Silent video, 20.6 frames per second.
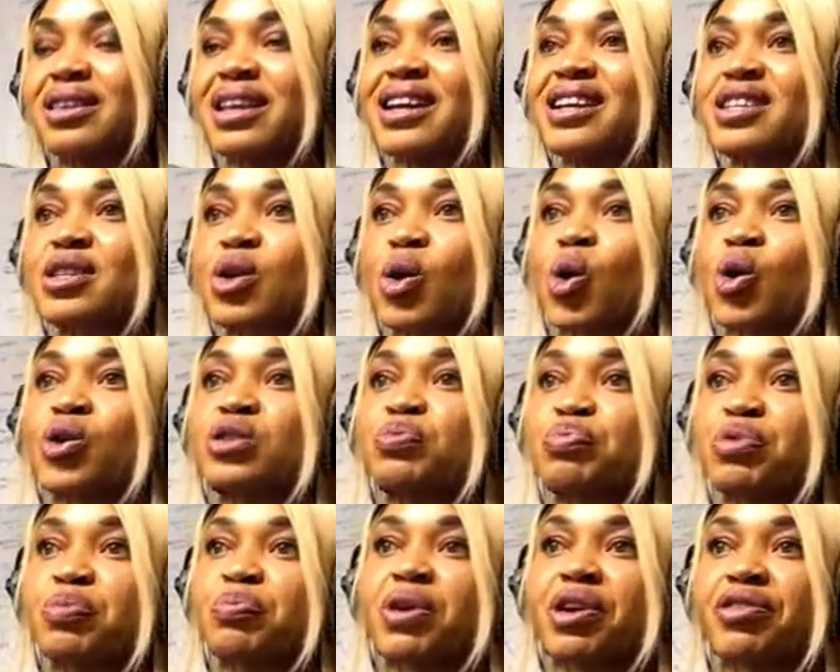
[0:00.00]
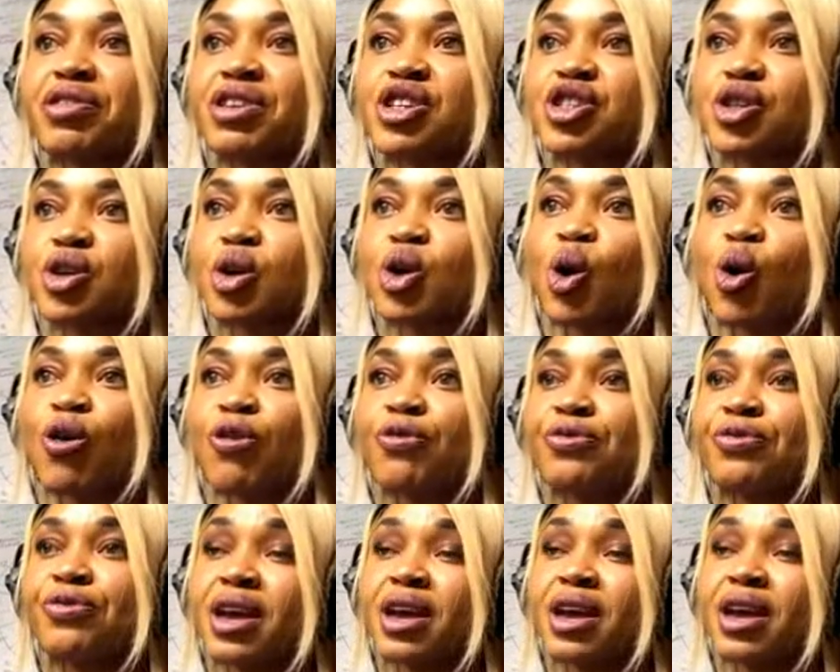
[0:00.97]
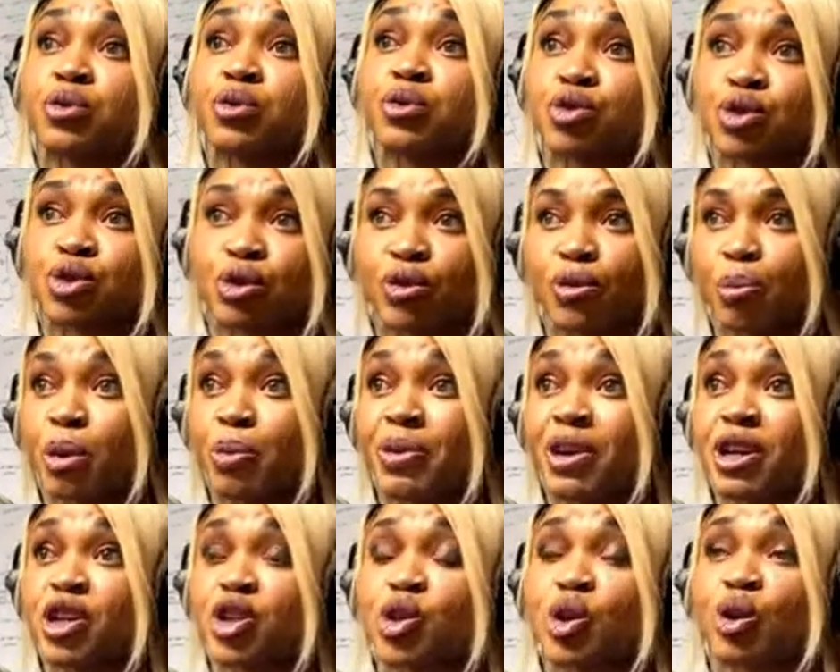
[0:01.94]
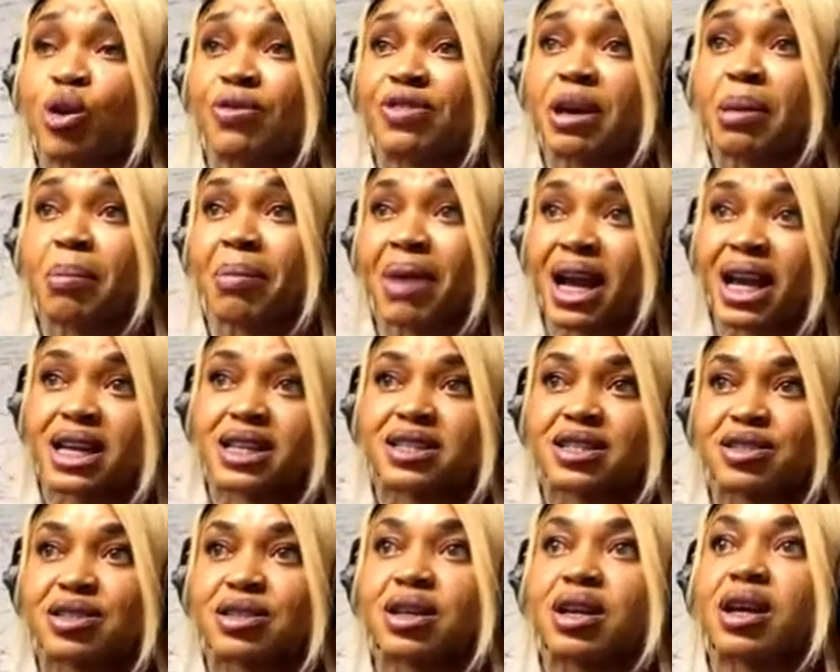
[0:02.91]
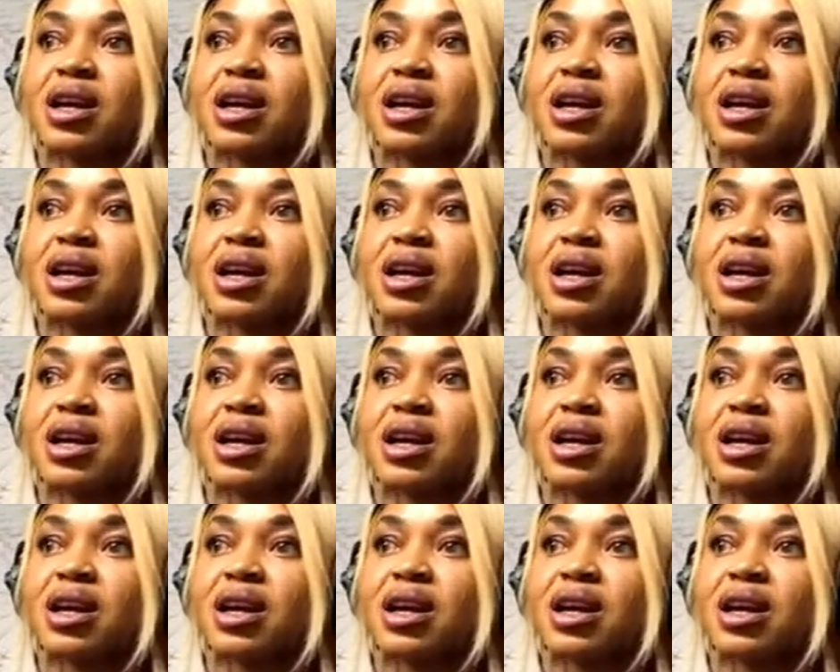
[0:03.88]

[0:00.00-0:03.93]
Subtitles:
That is called preparation of their future, preparation of their mind.